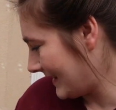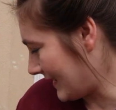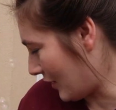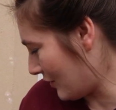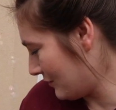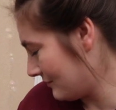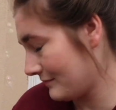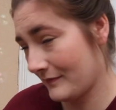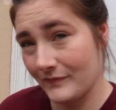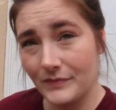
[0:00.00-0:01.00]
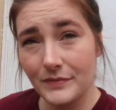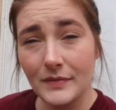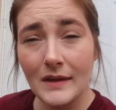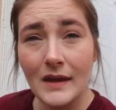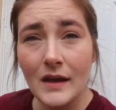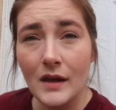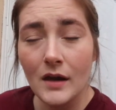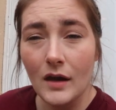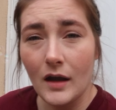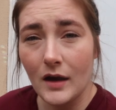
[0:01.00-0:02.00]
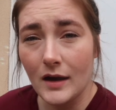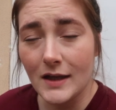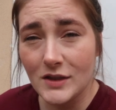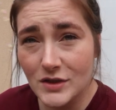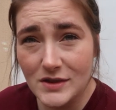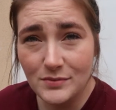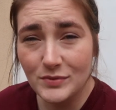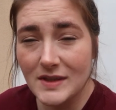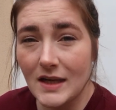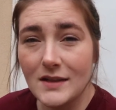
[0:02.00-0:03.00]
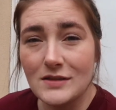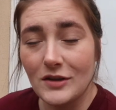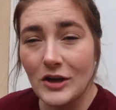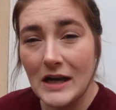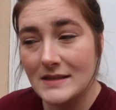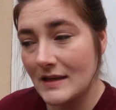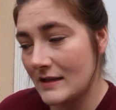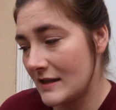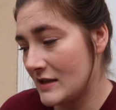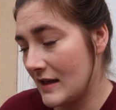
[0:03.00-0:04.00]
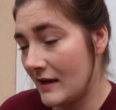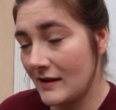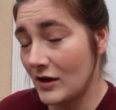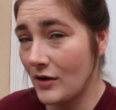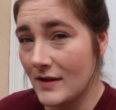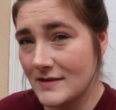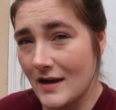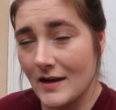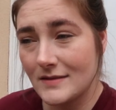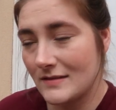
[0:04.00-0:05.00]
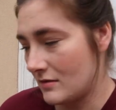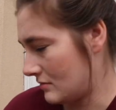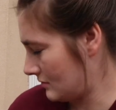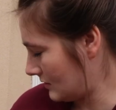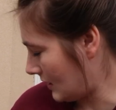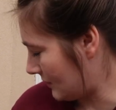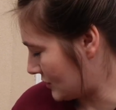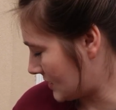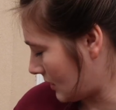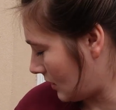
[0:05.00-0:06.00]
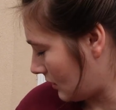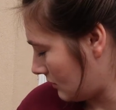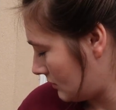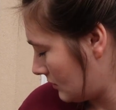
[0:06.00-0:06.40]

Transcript: No. Uh, he just was getting stir crazy and he needed to go outside, so I'm just gonna